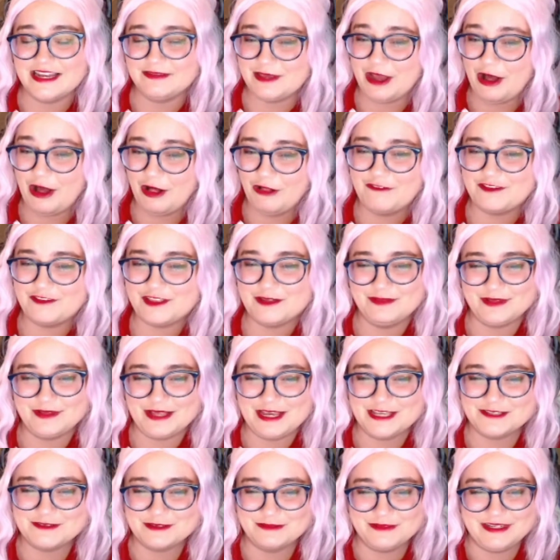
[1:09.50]
and to be all over the
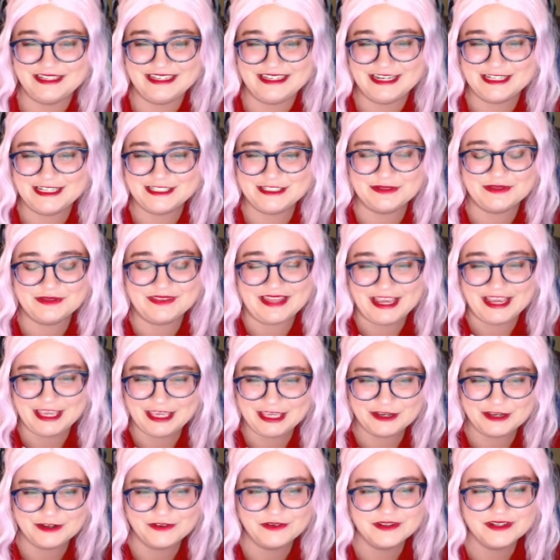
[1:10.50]
place when we need to.
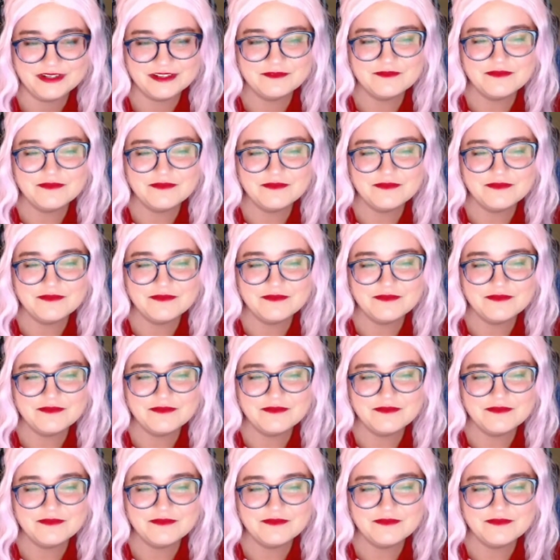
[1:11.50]
Thank you.